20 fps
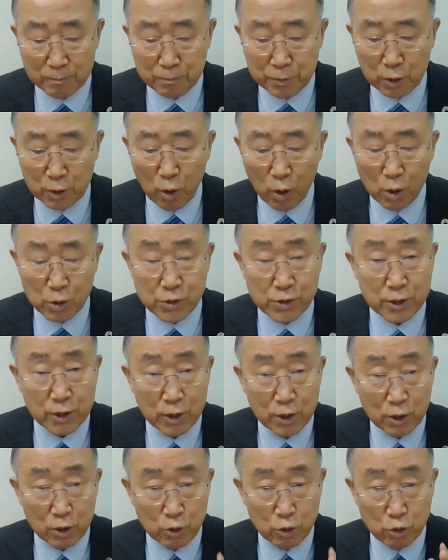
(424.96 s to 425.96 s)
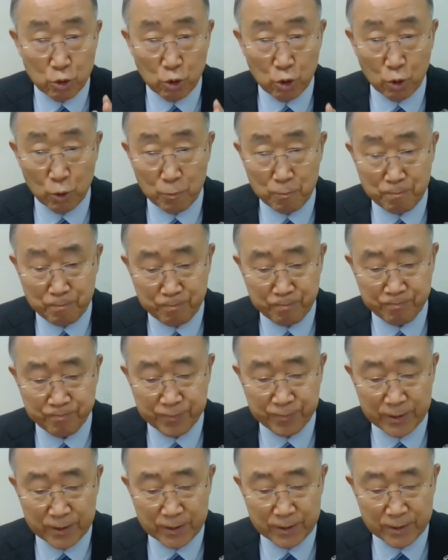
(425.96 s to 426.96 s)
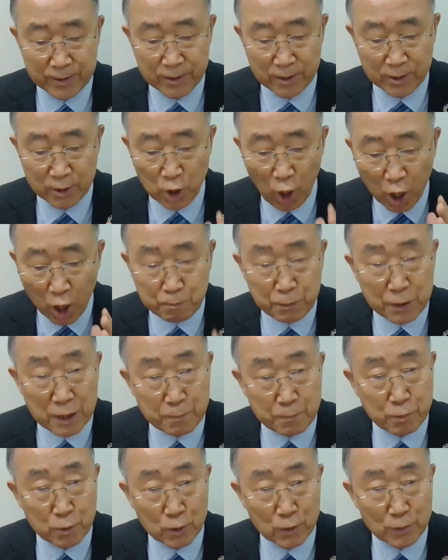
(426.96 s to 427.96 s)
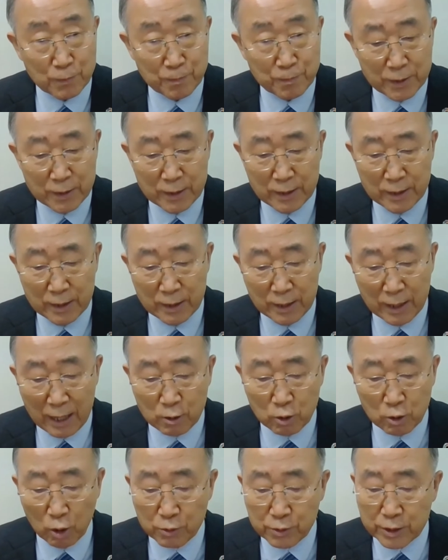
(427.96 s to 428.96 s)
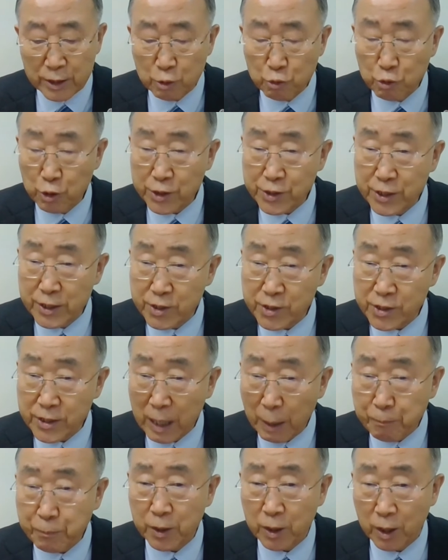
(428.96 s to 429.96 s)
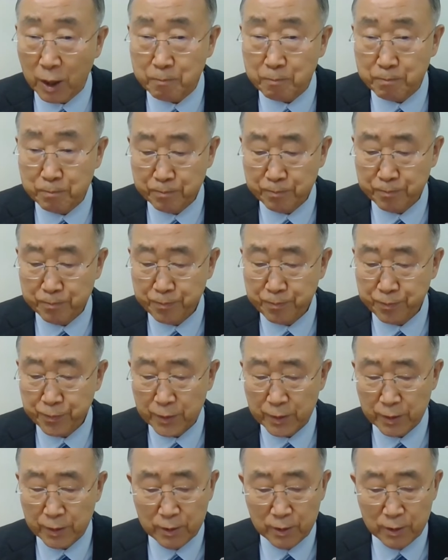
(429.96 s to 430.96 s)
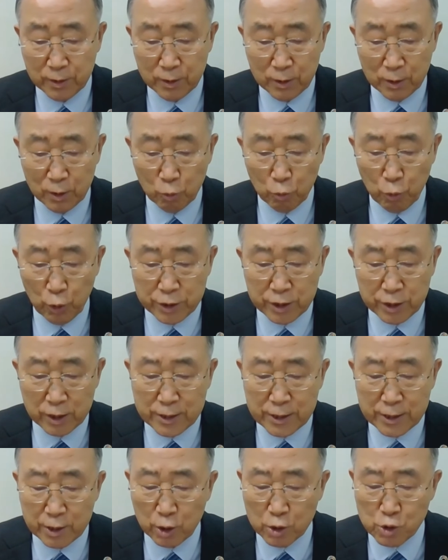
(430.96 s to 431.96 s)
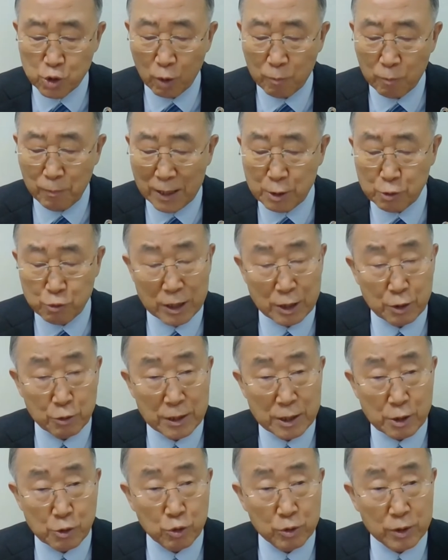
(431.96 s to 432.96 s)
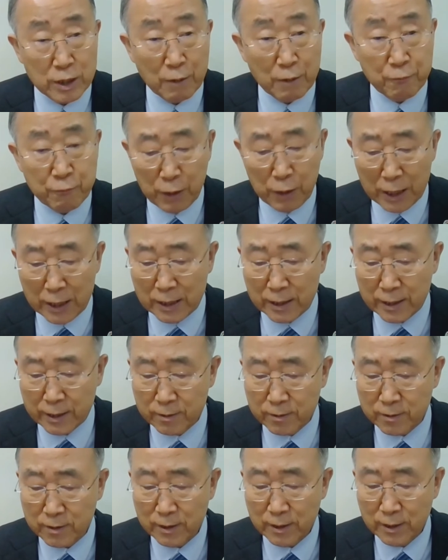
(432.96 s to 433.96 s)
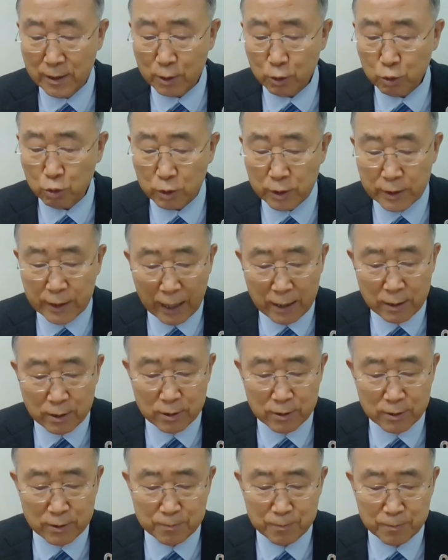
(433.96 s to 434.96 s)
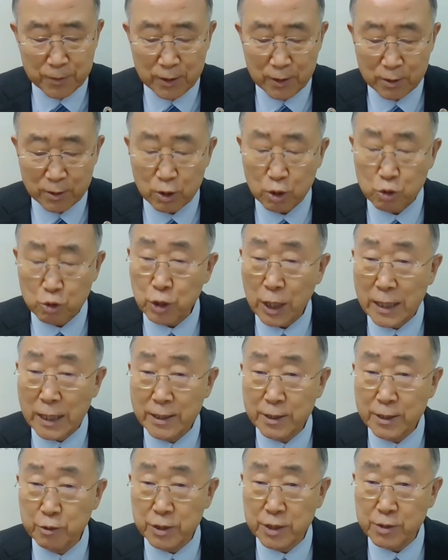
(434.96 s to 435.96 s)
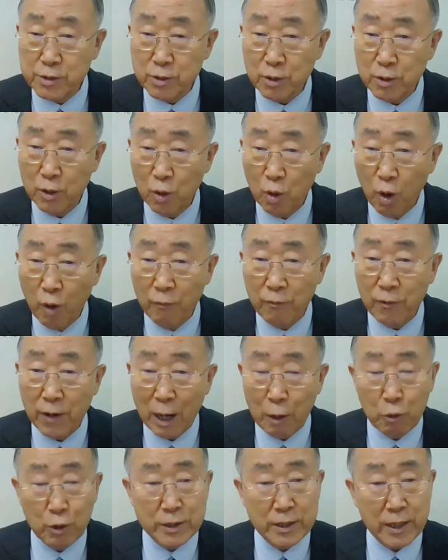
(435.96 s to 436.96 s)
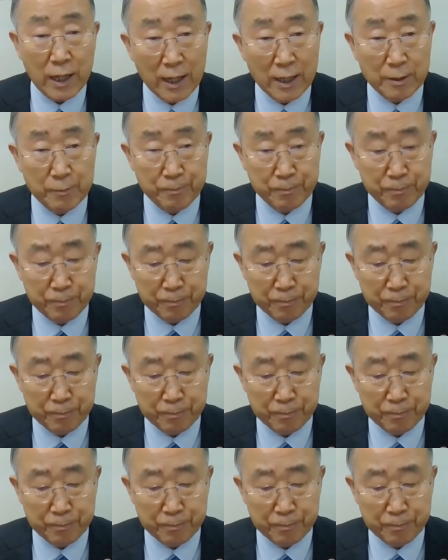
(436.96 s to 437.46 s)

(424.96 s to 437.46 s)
because you, young people, are continuously stepping up. Where the leaders of my generation are failing to tackle the challenges of our time.